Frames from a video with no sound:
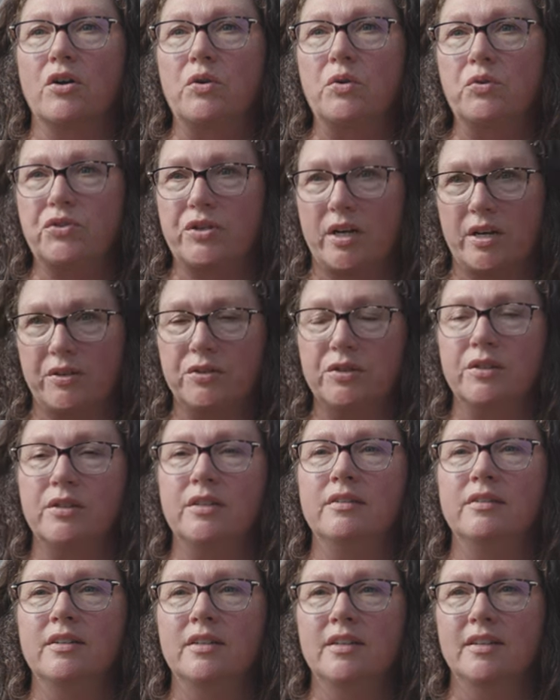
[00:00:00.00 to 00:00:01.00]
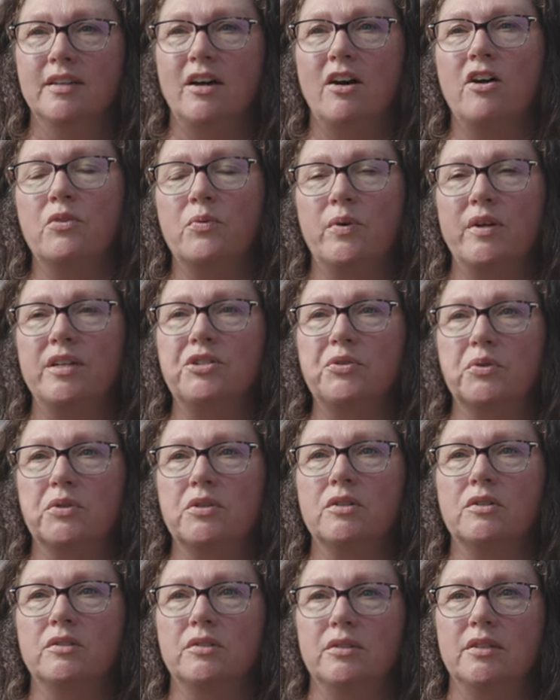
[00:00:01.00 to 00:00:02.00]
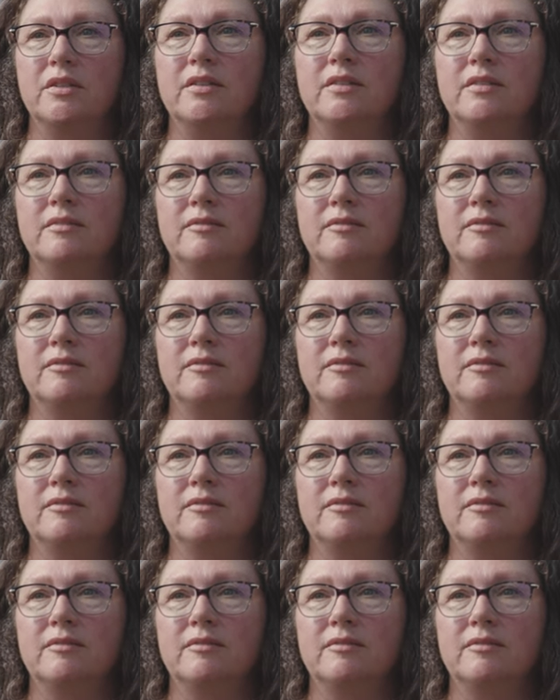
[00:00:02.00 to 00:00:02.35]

whole childhood, all the way into adulthood.